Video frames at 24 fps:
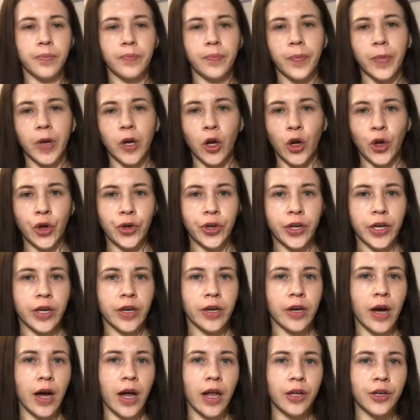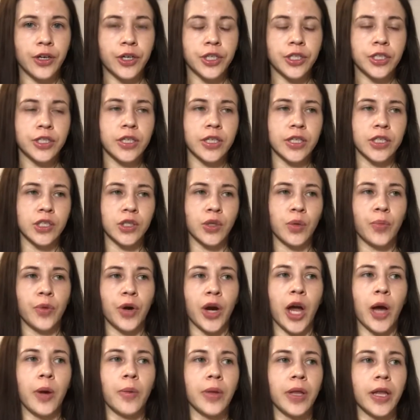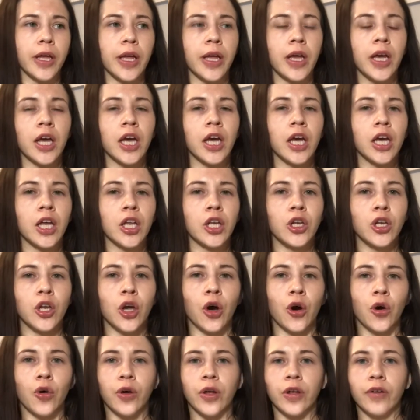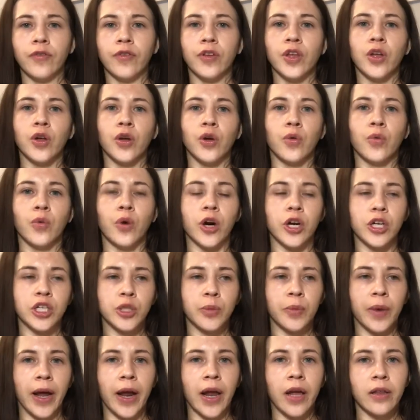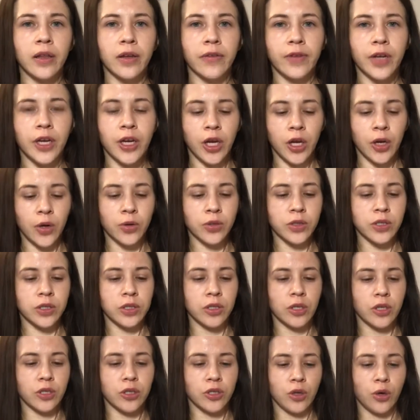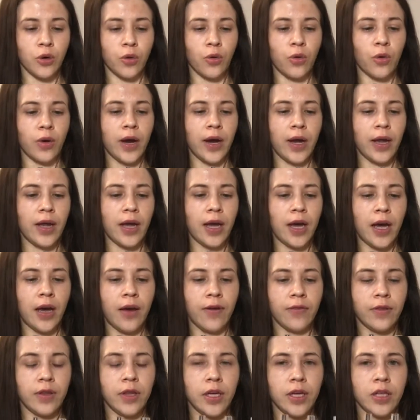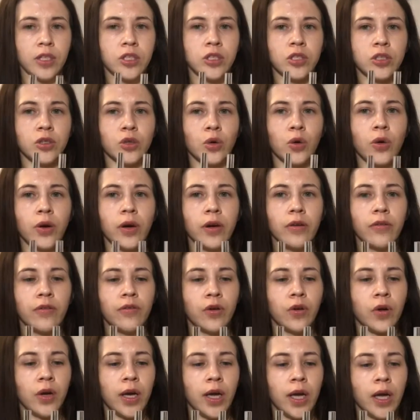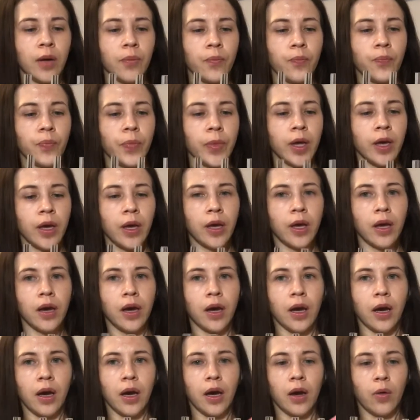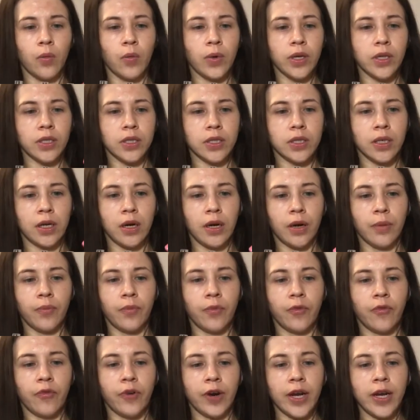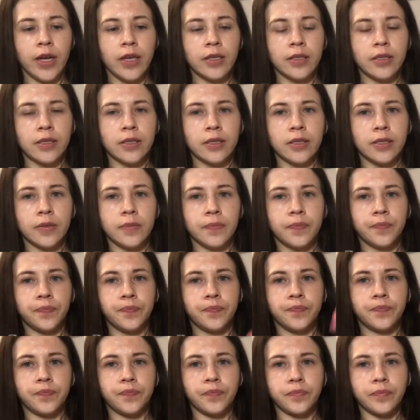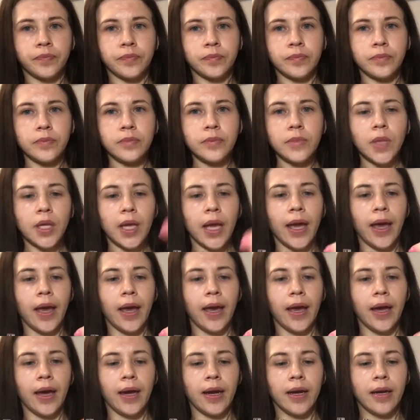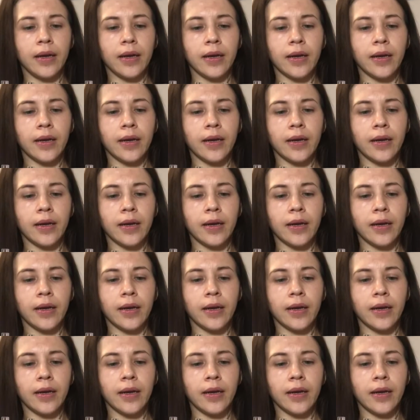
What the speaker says: learned in colors, as you probably know if you watch my other videos. So I have this toy for him with rings, and